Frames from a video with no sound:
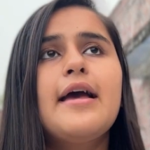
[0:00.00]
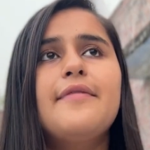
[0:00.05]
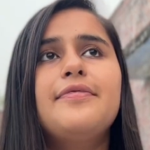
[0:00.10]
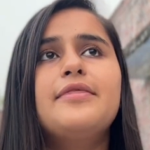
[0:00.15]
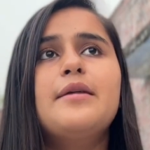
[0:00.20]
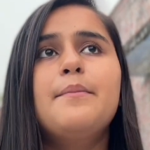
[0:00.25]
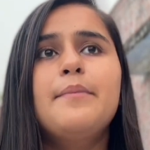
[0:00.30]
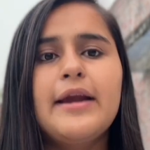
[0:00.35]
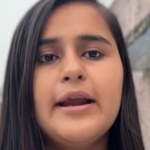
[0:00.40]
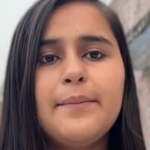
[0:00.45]

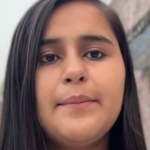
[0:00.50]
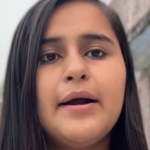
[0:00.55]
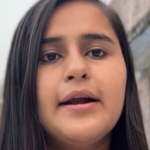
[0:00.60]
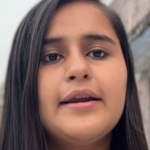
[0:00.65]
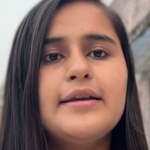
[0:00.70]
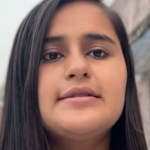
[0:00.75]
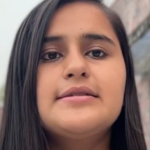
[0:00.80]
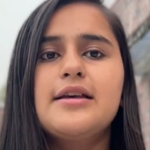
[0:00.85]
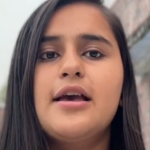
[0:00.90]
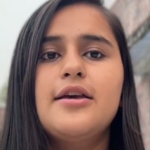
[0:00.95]
The main
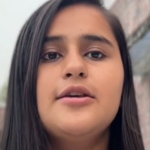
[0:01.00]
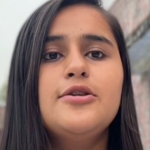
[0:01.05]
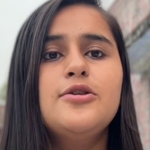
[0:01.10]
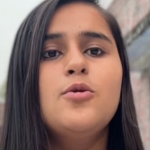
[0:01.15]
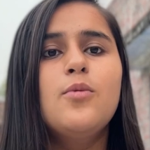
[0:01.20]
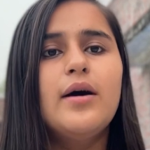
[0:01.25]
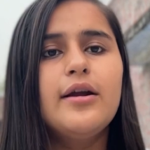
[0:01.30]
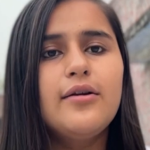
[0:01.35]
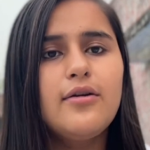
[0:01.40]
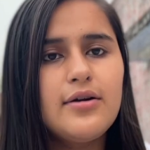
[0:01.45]
part is
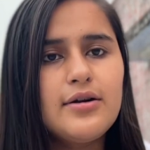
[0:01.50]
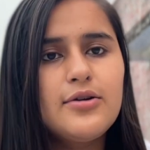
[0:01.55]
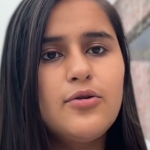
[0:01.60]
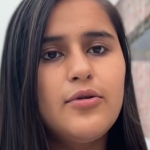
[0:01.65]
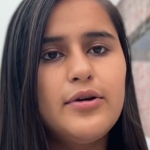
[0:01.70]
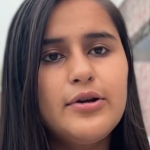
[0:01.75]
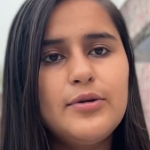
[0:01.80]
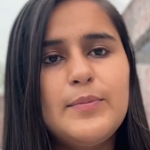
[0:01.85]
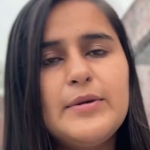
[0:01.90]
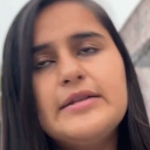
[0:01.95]
you are not
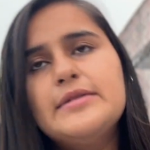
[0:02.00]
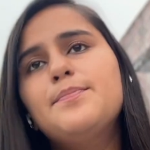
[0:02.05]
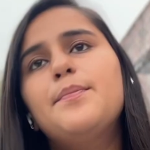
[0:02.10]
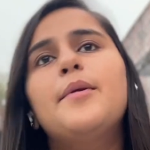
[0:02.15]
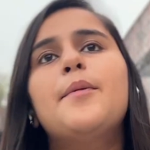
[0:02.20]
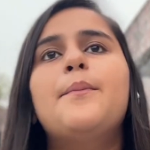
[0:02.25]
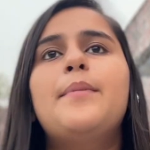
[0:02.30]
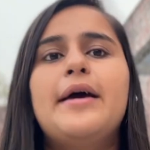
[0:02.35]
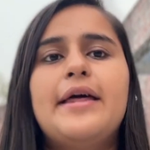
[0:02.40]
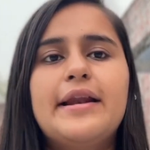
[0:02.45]
going to be
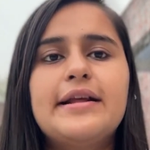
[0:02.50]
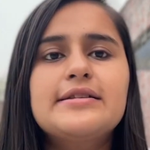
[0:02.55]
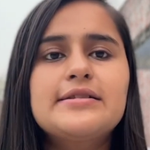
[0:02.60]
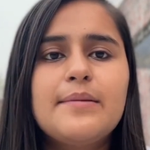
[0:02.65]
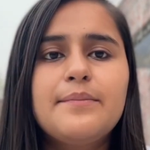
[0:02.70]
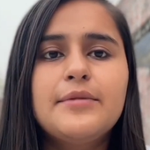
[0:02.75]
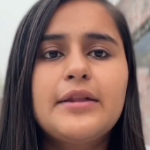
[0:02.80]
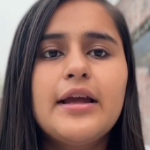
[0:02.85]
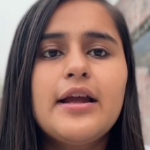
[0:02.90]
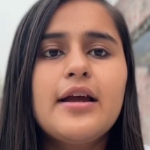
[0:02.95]
preparing
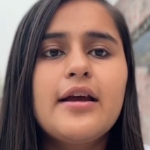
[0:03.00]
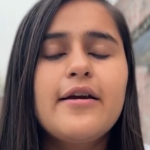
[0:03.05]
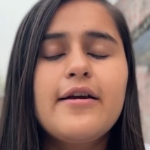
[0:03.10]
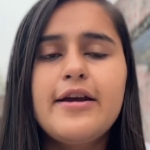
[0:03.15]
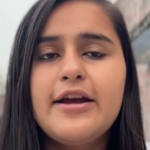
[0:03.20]
something.